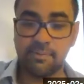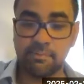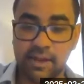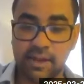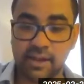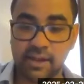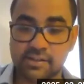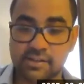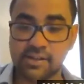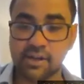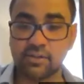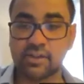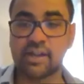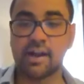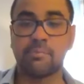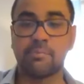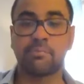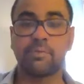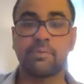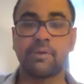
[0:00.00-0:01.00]
EPS. Now, the
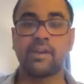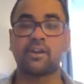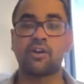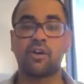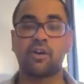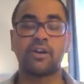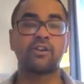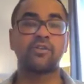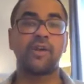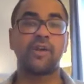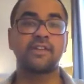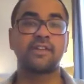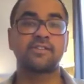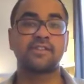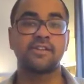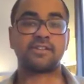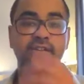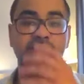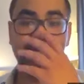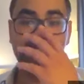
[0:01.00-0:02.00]
company, according to
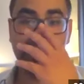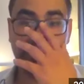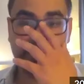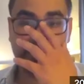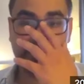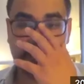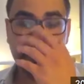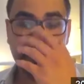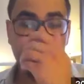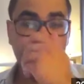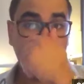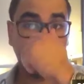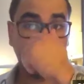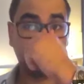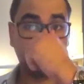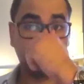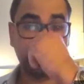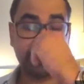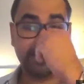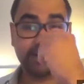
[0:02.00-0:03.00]
LSEG data,
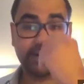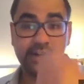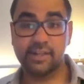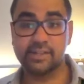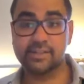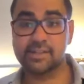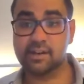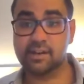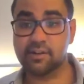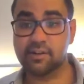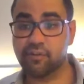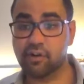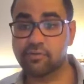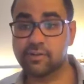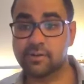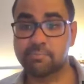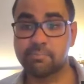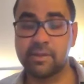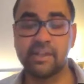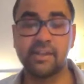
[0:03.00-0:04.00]
currently trades at a
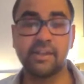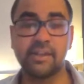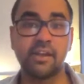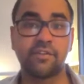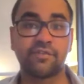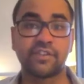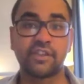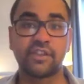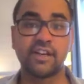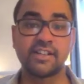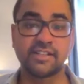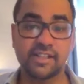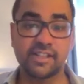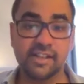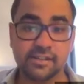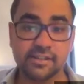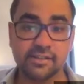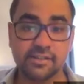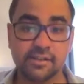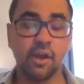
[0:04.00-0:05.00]
forward PE of
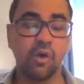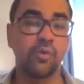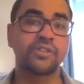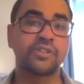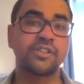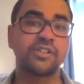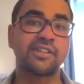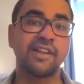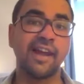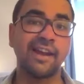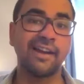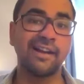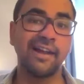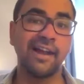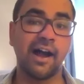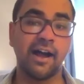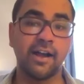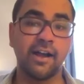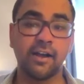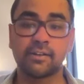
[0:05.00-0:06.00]
36, which is
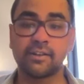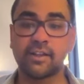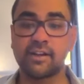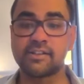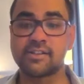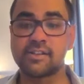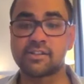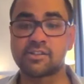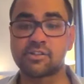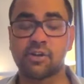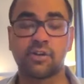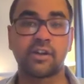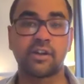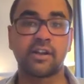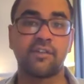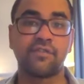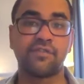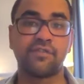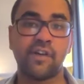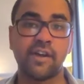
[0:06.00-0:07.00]
slightly higher than its
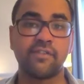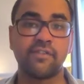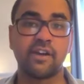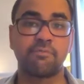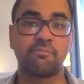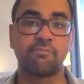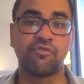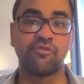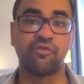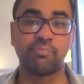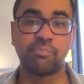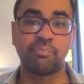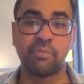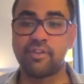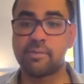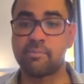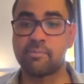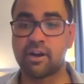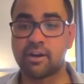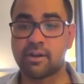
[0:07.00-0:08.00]
historical 5-year
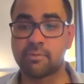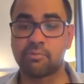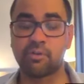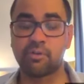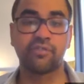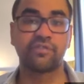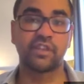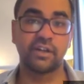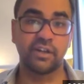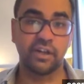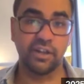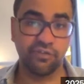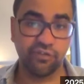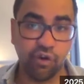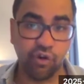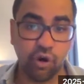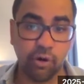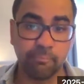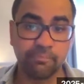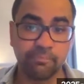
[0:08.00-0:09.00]
PV multiple of
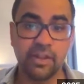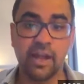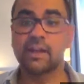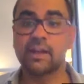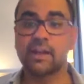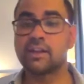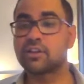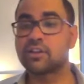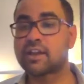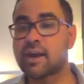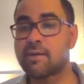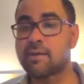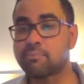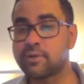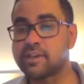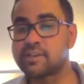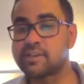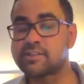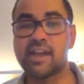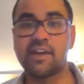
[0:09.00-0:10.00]
34. Now, the
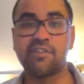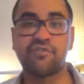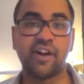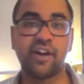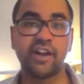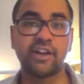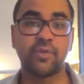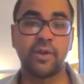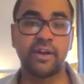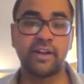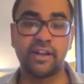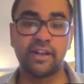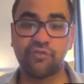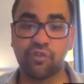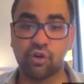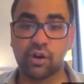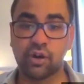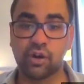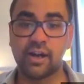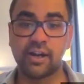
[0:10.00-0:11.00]
company's
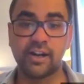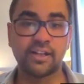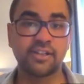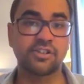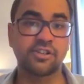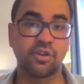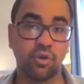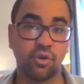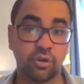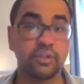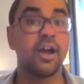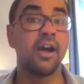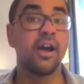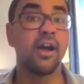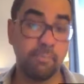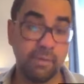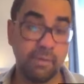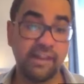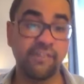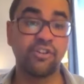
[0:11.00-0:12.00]
FY24 earnings growth,
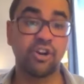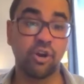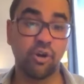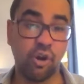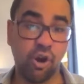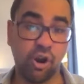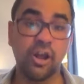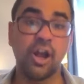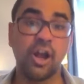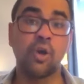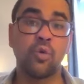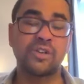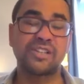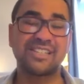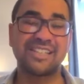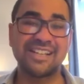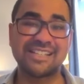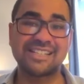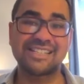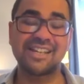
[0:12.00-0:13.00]
believe it or not, was
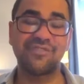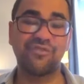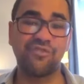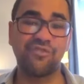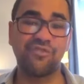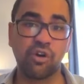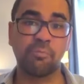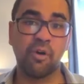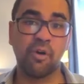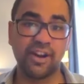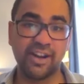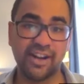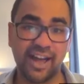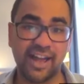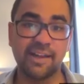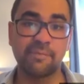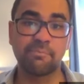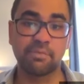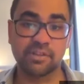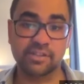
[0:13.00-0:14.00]

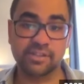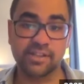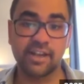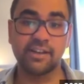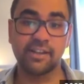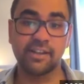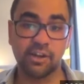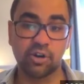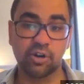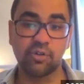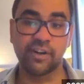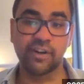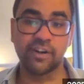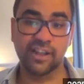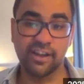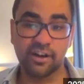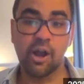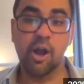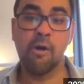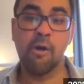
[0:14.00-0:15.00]
64.9% year over
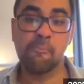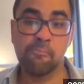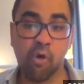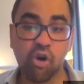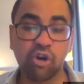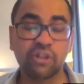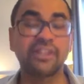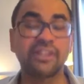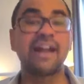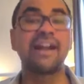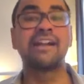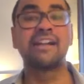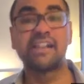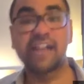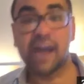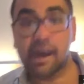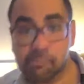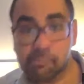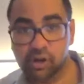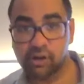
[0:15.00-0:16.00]
year, more than
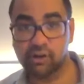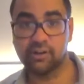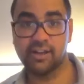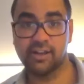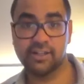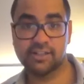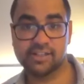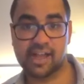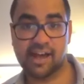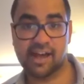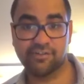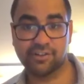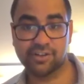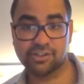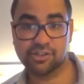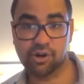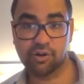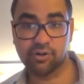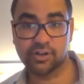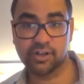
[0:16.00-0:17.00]
double its
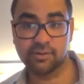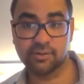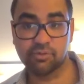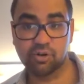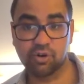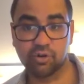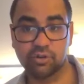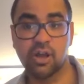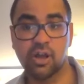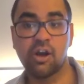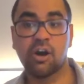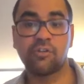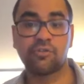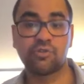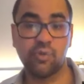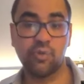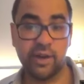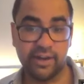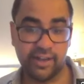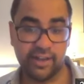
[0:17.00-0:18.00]
average long-term growth
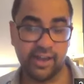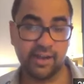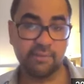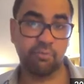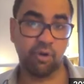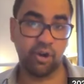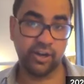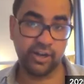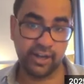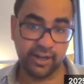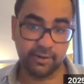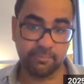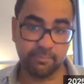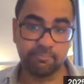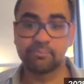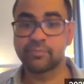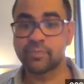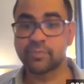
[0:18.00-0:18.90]
of 28.8.